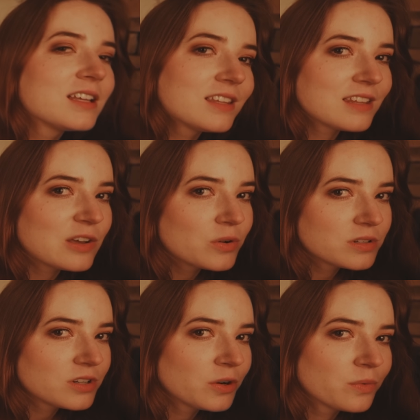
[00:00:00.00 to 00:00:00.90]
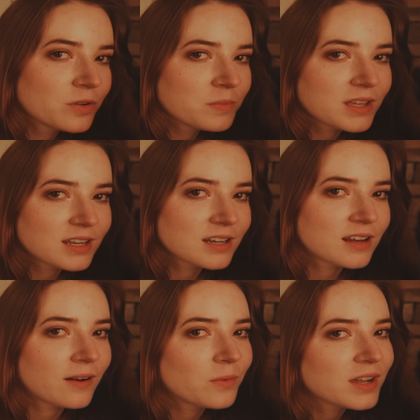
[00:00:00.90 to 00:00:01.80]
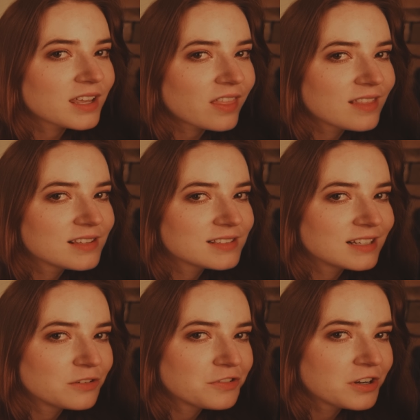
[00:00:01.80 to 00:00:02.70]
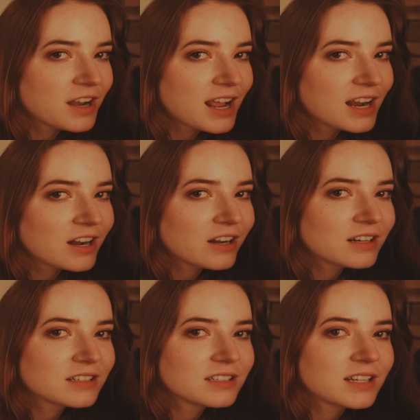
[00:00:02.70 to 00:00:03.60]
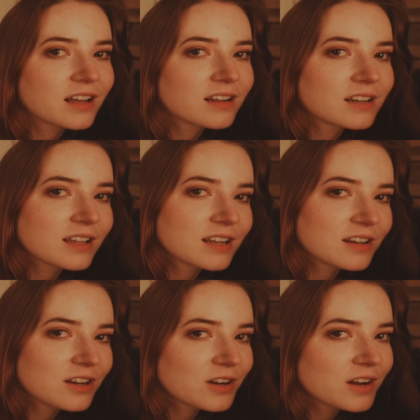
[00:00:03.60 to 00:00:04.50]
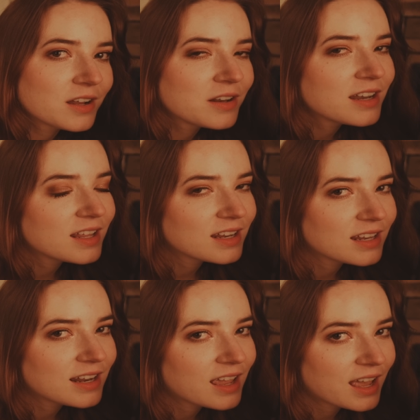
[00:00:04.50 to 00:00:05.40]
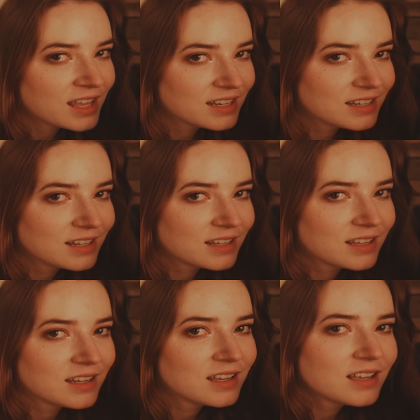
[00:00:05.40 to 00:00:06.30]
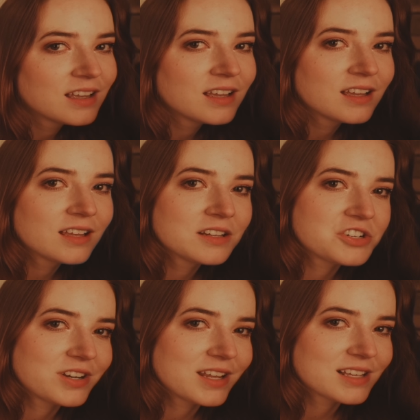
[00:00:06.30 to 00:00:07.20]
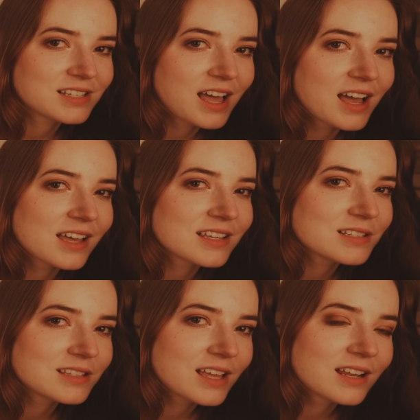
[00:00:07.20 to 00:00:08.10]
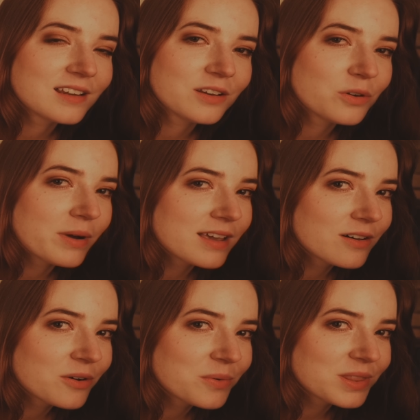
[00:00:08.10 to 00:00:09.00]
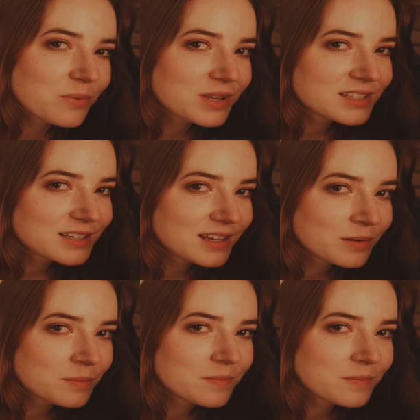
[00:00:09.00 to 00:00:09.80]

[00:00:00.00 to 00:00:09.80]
The older woman with silver hair tucked under a knitted hat. She has eyes that twinkle with wisdom.